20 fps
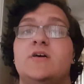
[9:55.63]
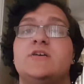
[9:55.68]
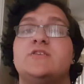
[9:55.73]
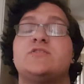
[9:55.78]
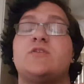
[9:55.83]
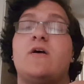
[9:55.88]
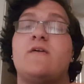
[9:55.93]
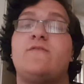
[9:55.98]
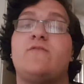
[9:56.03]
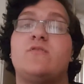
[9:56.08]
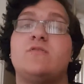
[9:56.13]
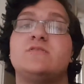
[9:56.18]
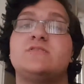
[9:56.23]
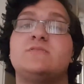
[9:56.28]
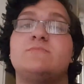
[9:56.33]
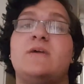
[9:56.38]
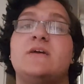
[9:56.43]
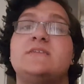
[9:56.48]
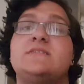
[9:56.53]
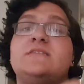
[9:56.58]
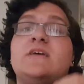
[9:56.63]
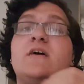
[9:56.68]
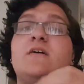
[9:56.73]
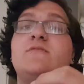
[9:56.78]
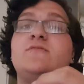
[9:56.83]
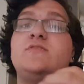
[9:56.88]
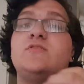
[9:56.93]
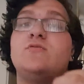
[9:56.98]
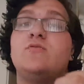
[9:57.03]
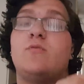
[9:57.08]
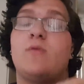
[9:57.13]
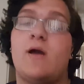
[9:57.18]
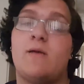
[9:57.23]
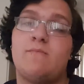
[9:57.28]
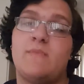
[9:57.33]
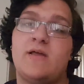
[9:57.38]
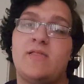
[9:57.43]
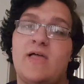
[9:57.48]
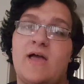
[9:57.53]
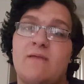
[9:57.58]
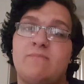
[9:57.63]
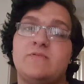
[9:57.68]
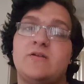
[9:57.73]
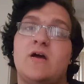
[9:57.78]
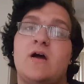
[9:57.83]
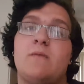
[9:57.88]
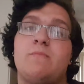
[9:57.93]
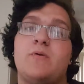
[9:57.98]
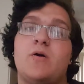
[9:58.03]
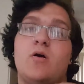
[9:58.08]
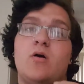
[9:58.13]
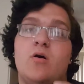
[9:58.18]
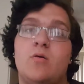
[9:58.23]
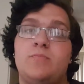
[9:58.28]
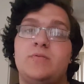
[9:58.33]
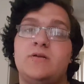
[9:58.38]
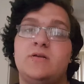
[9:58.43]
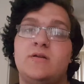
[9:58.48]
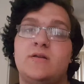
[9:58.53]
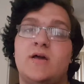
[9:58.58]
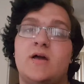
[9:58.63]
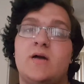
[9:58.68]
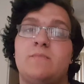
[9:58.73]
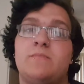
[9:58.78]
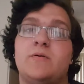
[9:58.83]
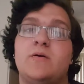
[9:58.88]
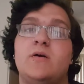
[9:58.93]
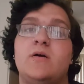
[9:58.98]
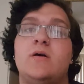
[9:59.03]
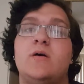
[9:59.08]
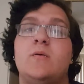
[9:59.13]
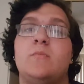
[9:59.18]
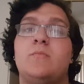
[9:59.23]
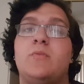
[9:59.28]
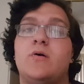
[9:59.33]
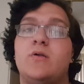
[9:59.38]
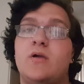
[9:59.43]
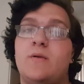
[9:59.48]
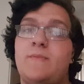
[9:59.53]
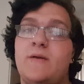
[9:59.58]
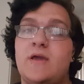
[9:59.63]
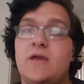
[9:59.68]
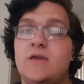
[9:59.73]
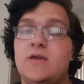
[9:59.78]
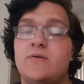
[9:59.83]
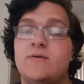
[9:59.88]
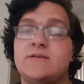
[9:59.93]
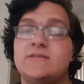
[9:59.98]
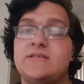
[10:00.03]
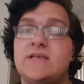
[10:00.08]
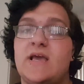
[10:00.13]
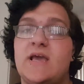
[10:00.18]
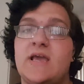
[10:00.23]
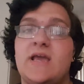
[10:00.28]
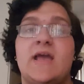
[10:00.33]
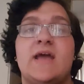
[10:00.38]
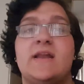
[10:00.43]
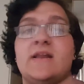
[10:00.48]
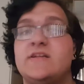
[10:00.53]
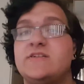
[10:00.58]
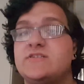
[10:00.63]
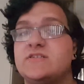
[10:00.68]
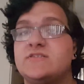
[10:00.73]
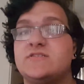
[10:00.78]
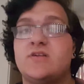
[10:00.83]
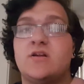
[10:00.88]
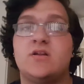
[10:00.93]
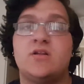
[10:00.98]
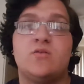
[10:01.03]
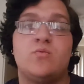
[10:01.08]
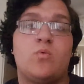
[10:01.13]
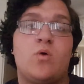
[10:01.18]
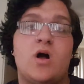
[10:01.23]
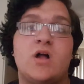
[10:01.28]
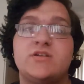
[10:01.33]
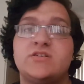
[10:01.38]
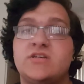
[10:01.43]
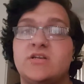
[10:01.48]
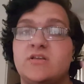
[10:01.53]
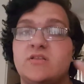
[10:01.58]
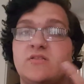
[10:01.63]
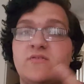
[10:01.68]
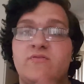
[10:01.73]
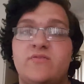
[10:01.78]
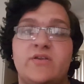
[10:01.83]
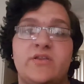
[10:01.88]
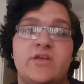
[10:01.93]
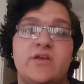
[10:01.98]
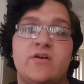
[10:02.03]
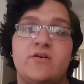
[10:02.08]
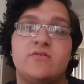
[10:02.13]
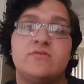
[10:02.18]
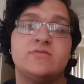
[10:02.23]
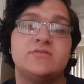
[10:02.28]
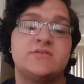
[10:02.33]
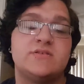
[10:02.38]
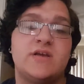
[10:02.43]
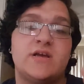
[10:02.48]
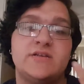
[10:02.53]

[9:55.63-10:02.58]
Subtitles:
So I forced myself to grab my laptop, open it up, pull up Hey USA, and I just started watching the videos.